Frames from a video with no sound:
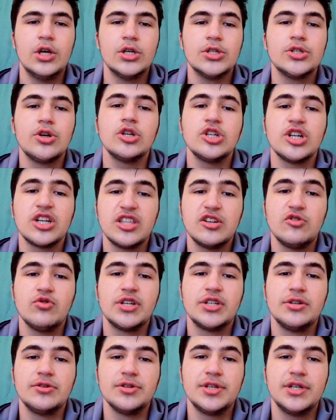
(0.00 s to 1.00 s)
Star Trek the
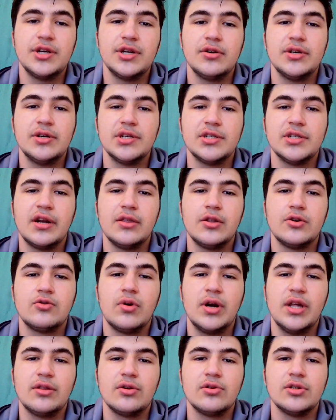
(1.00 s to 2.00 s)
original series is set in the
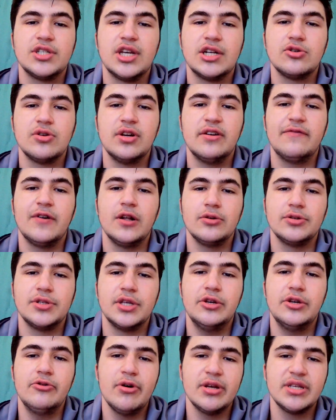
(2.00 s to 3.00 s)
23rd century and
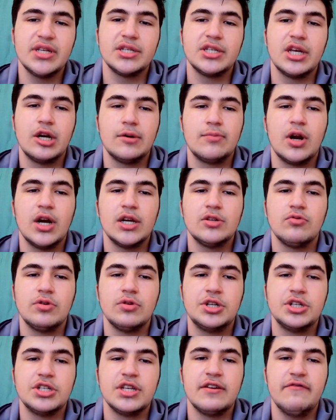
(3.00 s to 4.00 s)
follows the USS Enterprise,
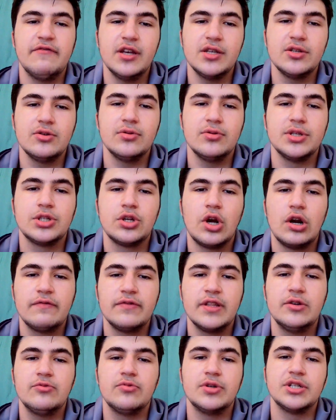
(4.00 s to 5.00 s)
which is a vessel in
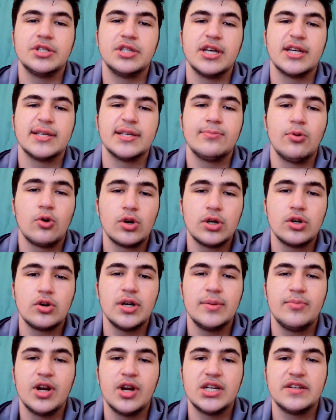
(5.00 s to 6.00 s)
Starfleet, which is the
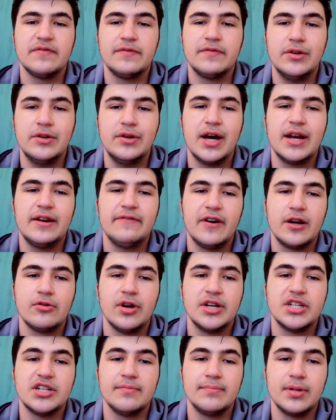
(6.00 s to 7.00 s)
exploratory branch of the United
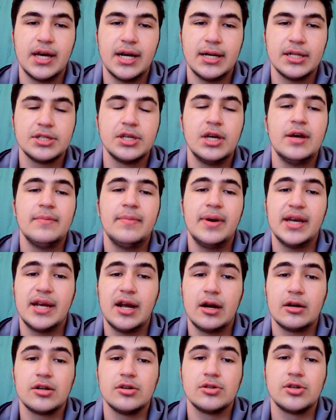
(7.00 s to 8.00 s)
Federation of Planets. Main
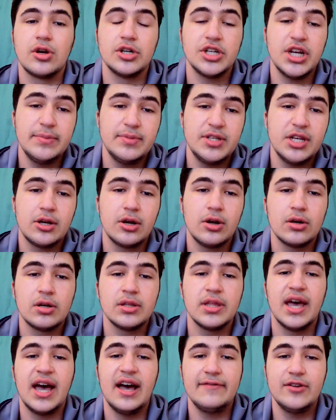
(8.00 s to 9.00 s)
characters are James T.
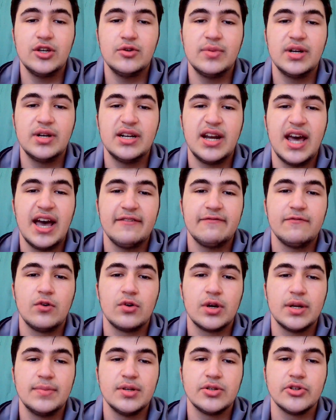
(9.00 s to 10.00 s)
Kirk, the half-human and
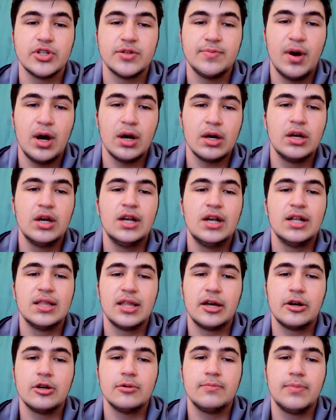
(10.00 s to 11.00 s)
half-Vulcan Mr. Spock,
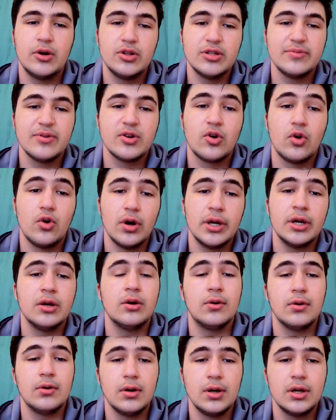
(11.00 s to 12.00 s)
Leonard Bones McCoy,
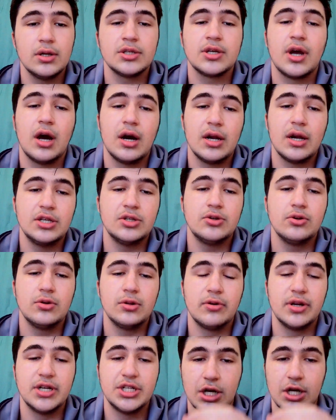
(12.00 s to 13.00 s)
Uhura, Scotty,
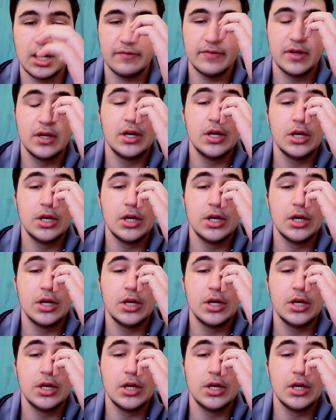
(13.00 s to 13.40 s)
Sulu, and Chekhov.